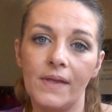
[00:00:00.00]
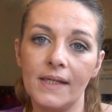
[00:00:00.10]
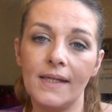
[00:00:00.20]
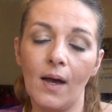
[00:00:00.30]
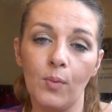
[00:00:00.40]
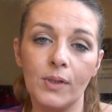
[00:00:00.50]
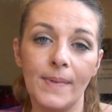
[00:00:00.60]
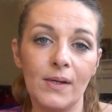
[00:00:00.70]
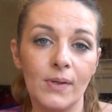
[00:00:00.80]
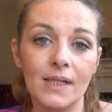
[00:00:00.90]
if this helps
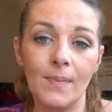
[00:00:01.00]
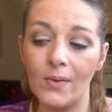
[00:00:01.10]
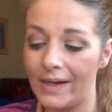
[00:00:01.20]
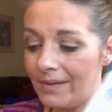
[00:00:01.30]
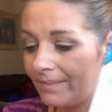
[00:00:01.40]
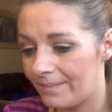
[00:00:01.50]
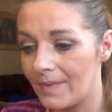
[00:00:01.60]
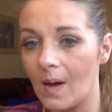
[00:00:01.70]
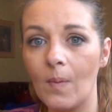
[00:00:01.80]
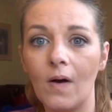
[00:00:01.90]
me quit smoking,
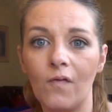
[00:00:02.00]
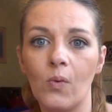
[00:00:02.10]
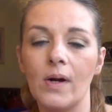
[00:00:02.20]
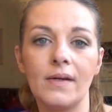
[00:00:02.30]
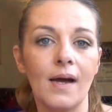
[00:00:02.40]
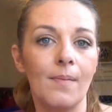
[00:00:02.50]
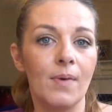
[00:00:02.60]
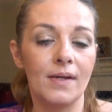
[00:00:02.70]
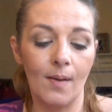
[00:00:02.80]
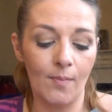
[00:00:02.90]
I'm all for it. I'm,
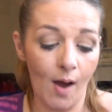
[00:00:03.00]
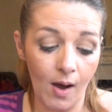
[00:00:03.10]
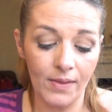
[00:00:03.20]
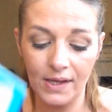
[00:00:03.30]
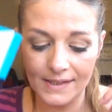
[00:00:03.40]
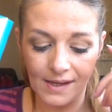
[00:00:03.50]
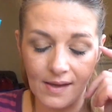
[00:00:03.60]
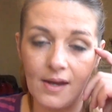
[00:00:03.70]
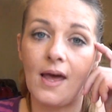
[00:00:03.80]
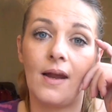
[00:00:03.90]
I'm on these
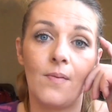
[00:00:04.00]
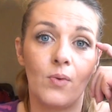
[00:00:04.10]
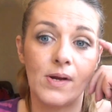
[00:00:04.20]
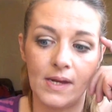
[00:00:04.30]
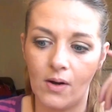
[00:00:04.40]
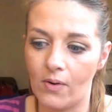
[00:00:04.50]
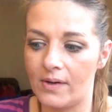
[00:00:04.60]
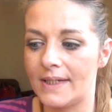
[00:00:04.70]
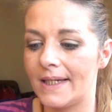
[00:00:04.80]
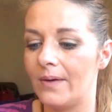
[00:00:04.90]
again and I'm working
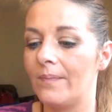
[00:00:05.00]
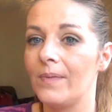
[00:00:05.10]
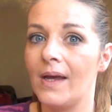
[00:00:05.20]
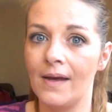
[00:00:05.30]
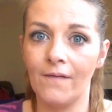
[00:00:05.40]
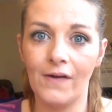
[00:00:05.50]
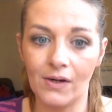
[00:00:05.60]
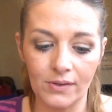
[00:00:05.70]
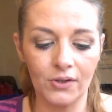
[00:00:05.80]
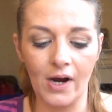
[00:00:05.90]
hard. So
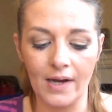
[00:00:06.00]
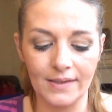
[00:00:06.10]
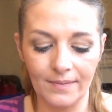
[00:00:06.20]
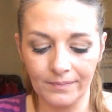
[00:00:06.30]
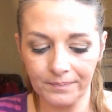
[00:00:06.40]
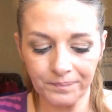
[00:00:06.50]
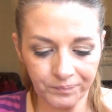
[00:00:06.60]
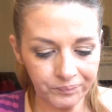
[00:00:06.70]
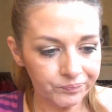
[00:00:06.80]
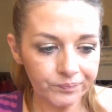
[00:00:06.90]
fingers crossed.
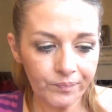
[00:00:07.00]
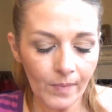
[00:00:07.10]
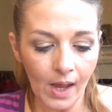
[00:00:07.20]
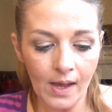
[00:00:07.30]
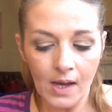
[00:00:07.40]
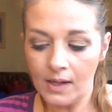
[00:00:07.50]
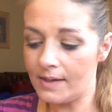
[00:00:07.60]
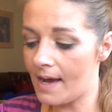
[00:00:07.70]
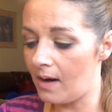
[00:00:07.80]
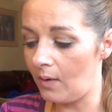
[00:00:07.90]

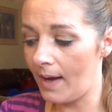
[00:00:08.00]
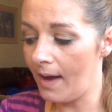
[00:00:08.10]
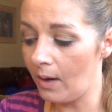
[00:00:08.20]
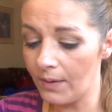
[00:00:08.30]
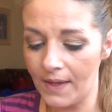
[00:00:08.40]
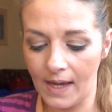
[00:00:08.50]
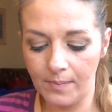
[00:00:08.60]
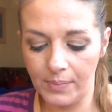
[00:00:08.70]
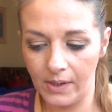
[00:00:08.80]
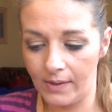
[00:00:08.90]
Now, health
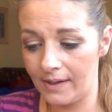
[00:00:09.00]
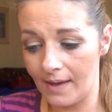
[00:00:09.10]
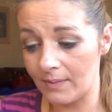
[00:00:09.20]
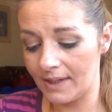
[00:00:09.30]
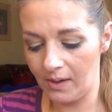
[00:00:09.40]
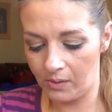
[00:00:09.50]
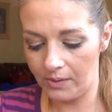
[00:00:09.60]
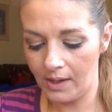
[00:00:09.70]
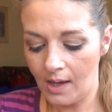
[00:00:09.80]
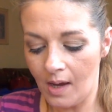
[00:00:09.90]
and beauty, that was
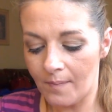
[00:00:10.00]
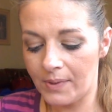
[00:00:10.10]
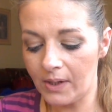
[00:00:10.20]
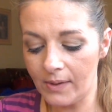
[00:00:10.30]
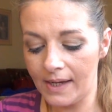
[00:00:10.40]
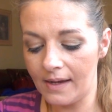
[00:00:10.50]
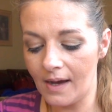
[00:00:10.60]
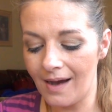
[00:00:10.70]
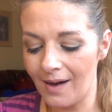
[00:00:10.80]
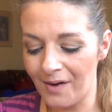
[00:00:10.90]
health. Beauty,
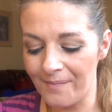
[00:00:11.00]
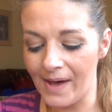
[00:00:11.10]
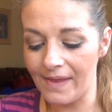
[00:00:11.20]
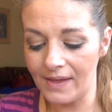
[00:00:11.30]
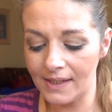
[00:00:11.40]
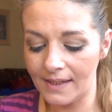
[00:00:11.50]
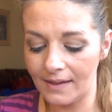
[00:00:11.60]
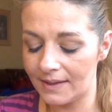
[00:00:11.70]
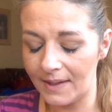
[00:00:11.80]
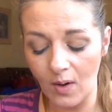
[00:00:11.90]
um, this
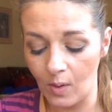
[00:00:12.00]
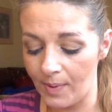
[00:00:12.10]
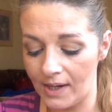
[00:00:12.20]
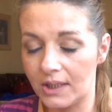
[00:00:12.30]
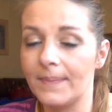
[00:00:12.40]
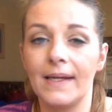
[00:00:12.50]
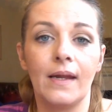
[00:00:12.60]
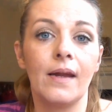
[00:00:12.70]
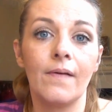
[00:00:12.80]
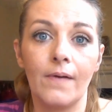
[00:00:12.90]
soap has
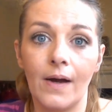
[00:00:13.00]
been